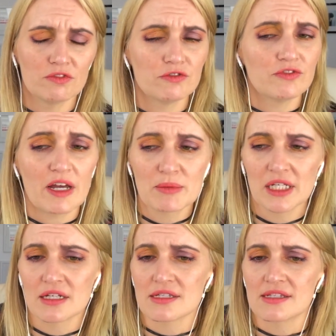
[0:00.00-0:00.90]

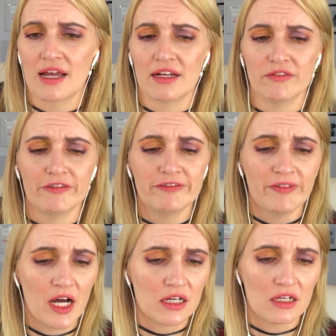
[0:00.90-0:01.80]
fabulous and
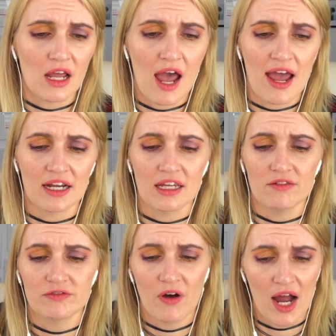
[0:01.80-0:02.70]
fun and he
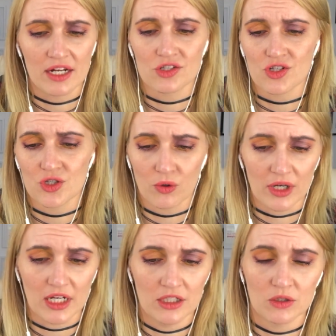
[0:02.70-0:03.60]
finds joy
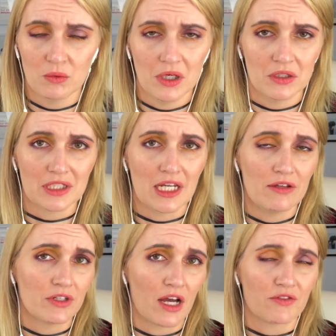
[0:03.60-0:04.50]
in the world
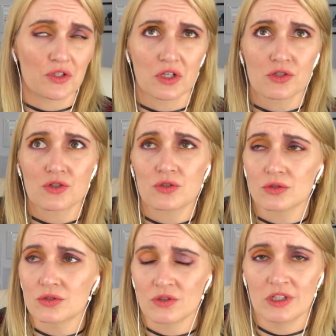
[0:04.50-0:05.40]
even after
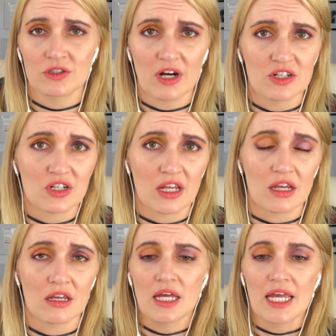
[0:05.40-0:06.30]
extraordinary
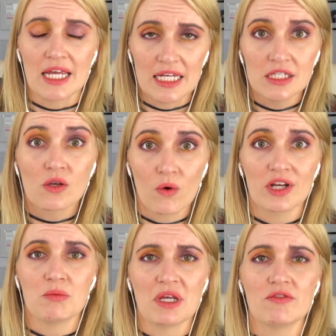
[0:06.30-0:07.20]
tragedy. He's going
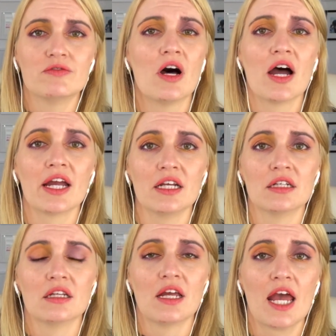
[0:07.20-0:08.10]
to be
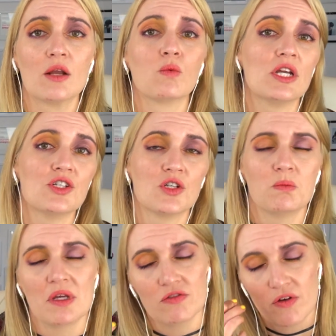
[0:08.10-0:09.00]
fine and we should
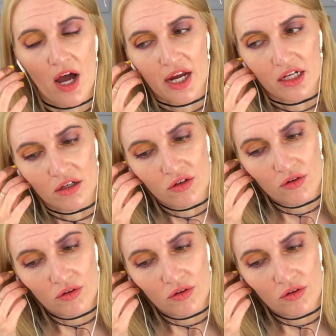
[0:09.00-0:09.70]
be fine